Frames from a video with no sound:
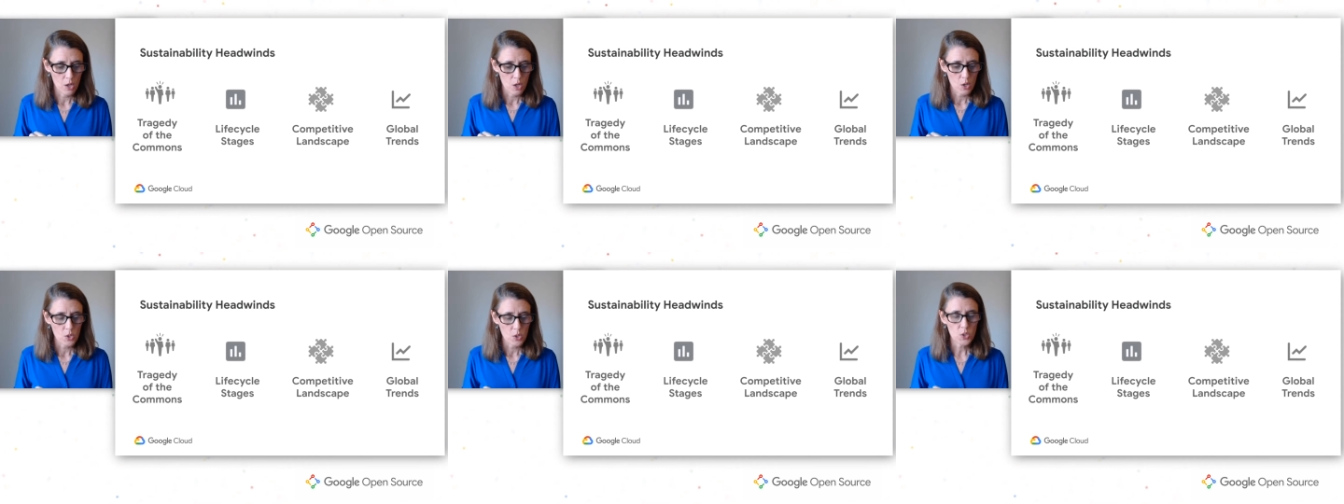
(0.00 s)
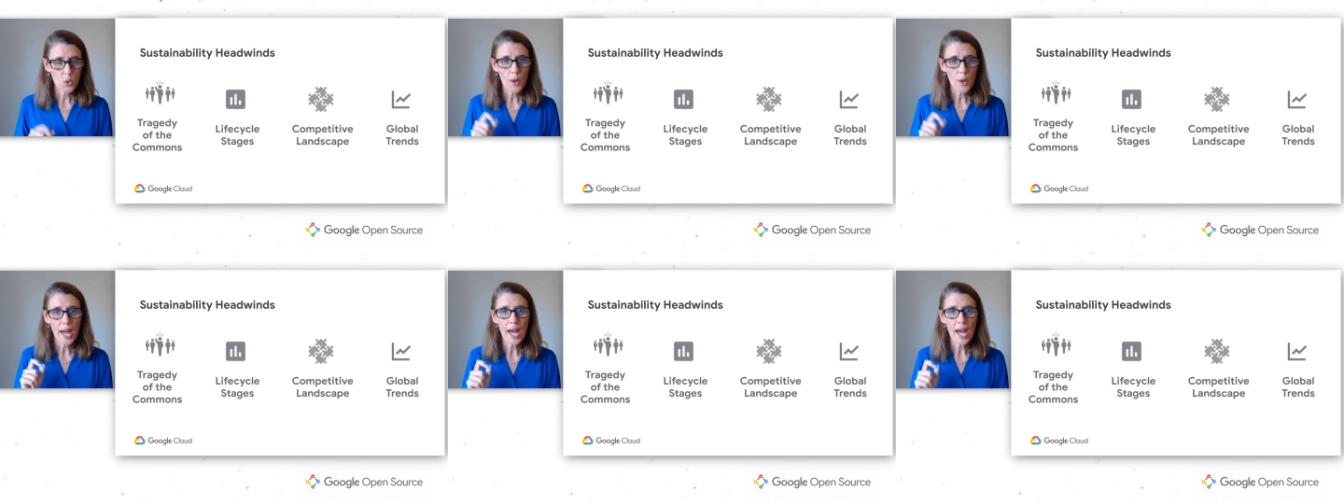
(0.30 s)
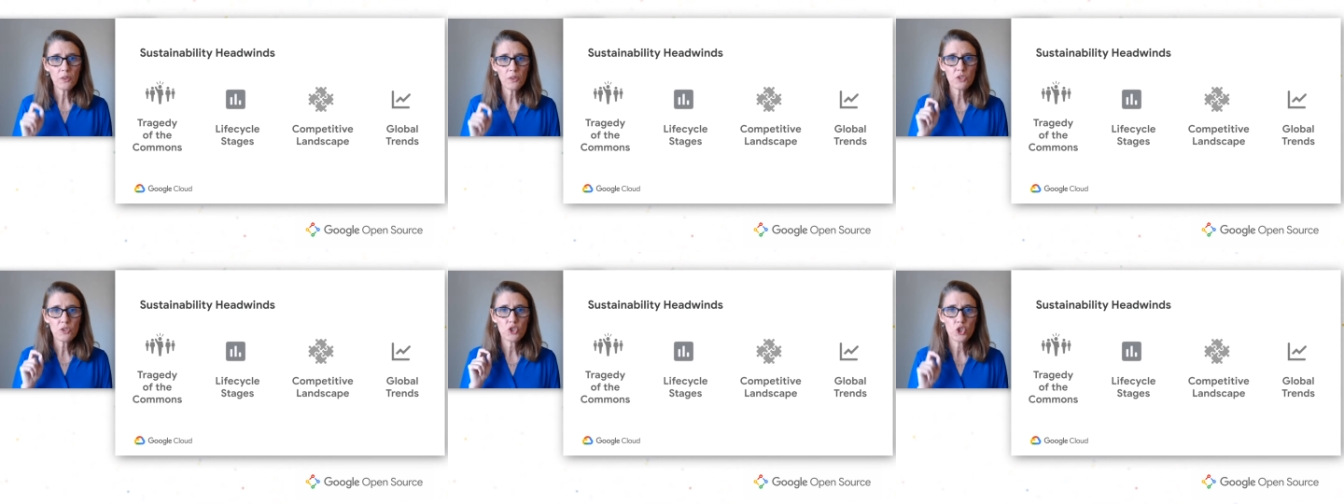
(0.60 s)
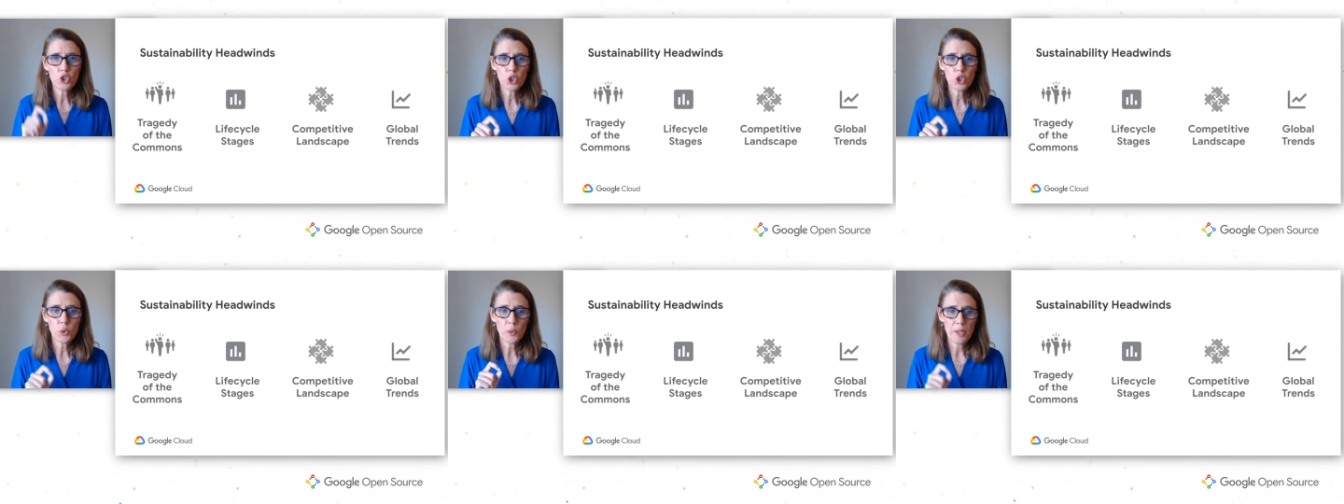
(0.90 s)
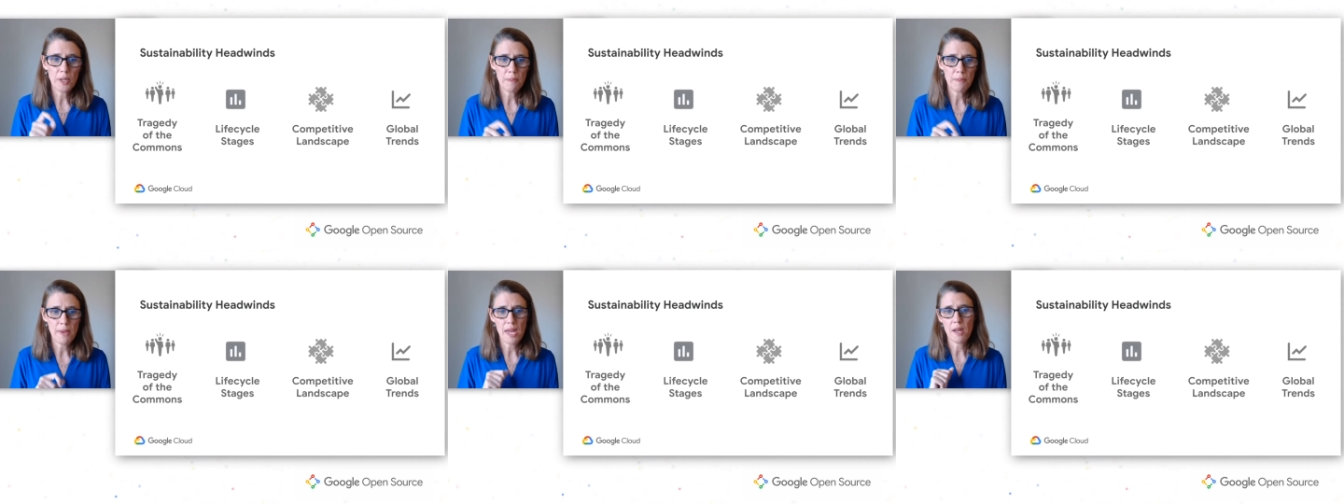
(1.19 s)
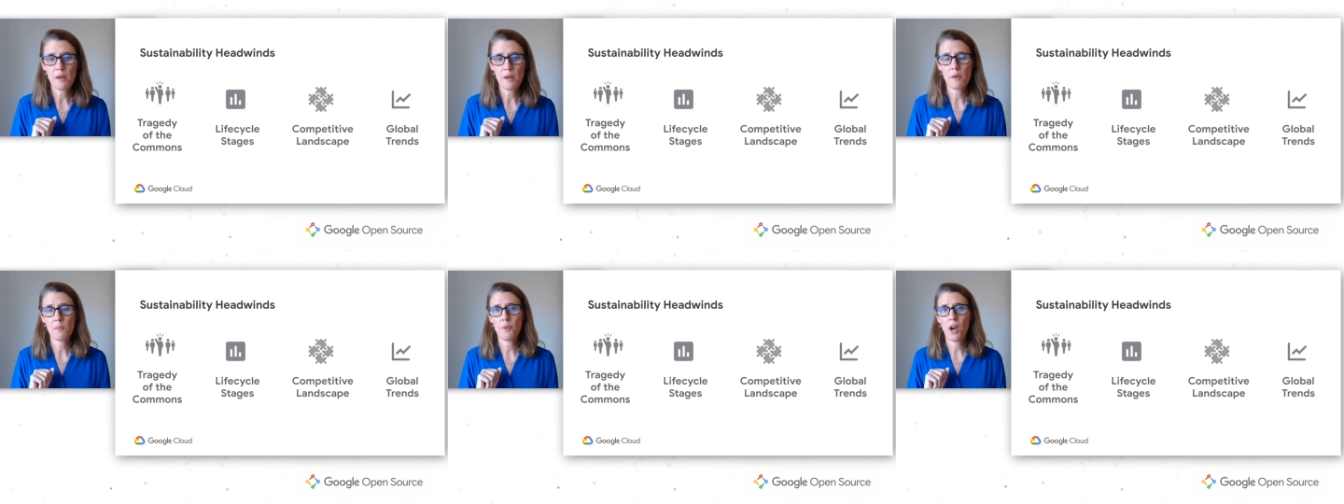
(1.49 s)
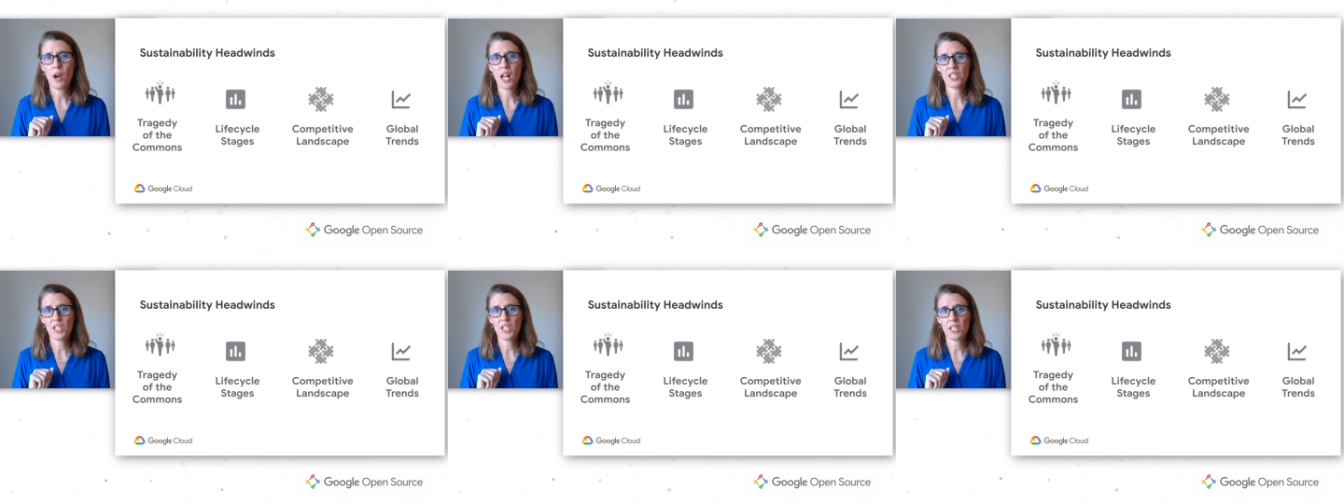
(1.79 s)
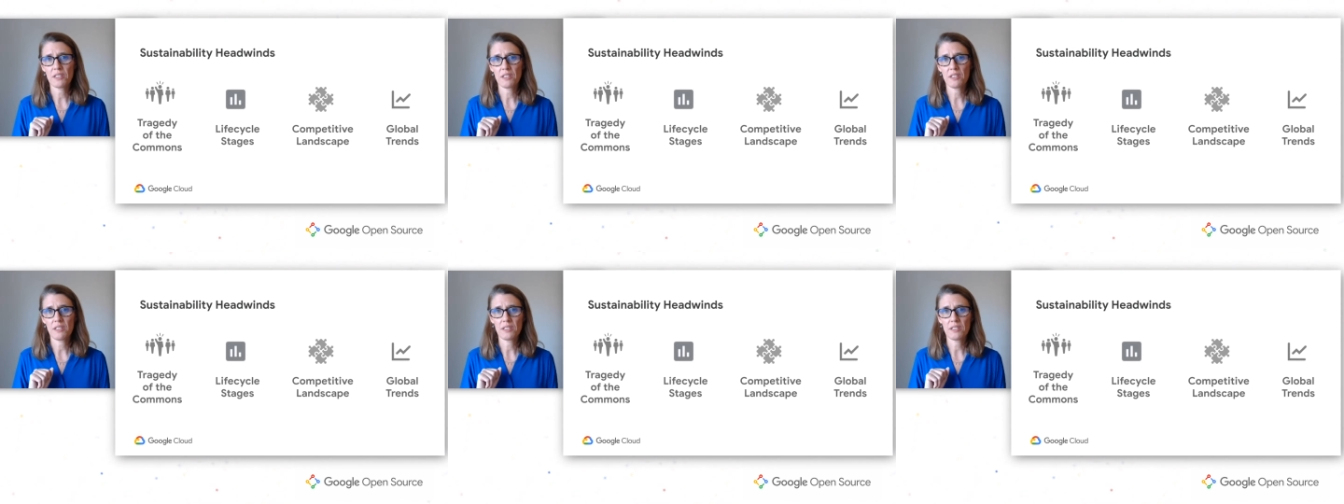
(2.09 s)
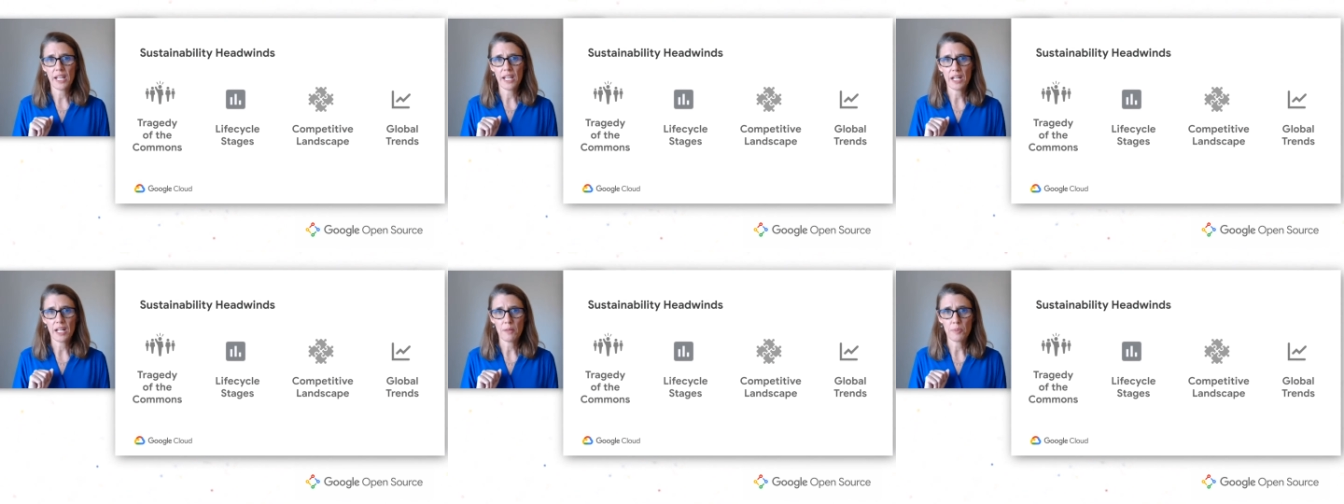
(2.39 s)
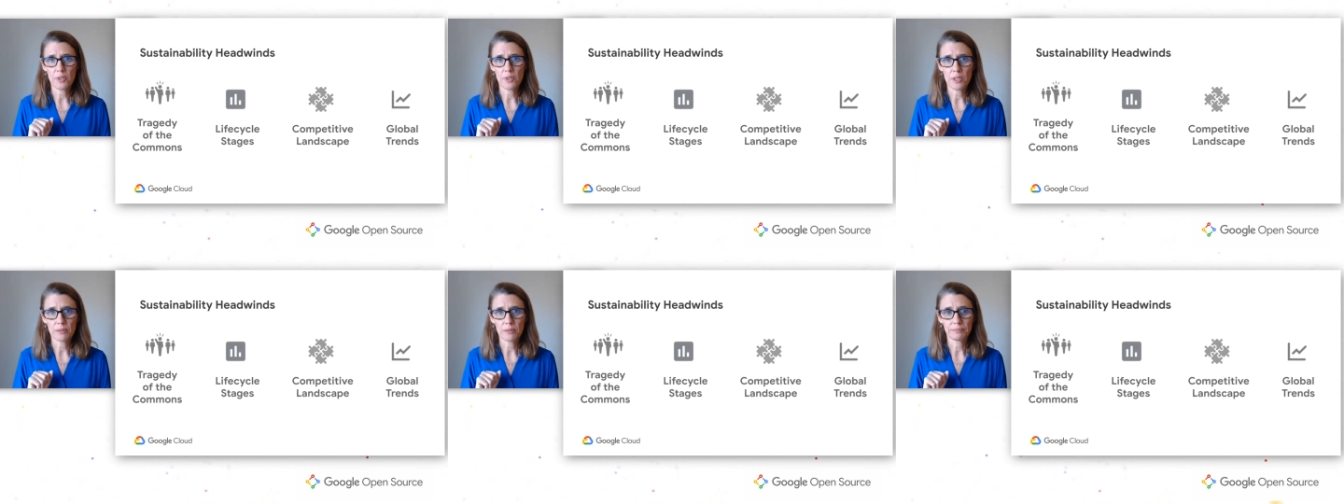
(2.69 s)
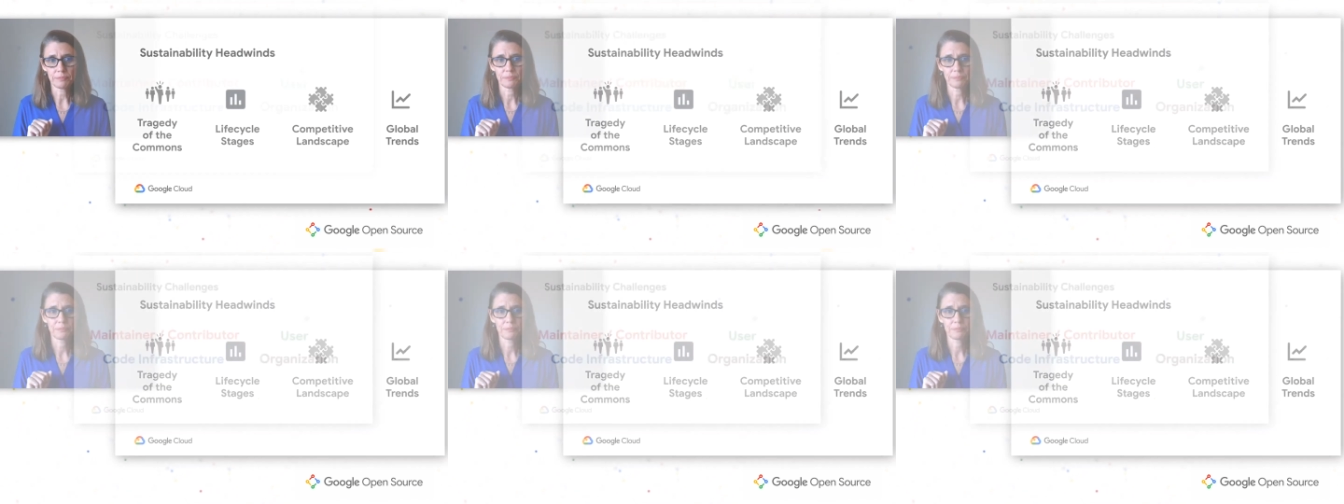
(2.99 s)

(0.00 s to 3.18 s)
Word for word: So, how do we make projects sustainable?